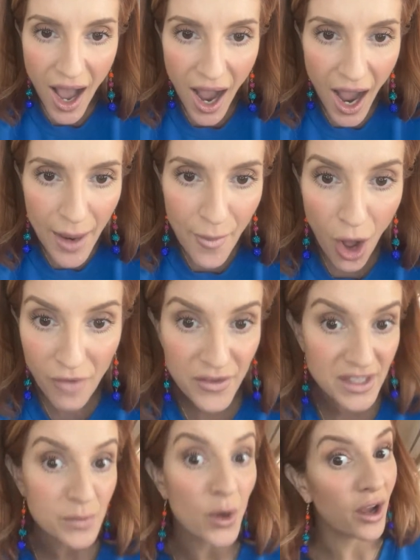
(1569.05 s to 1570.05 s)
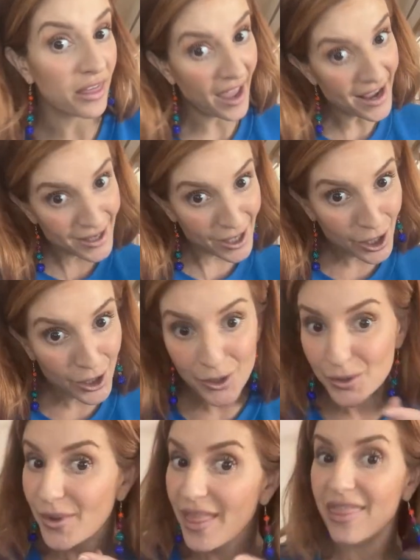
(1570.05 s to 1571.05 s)
I'm all for this book. Thank
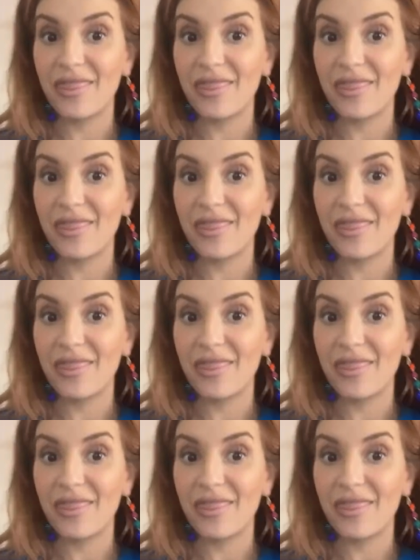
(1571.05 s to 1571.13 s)
you.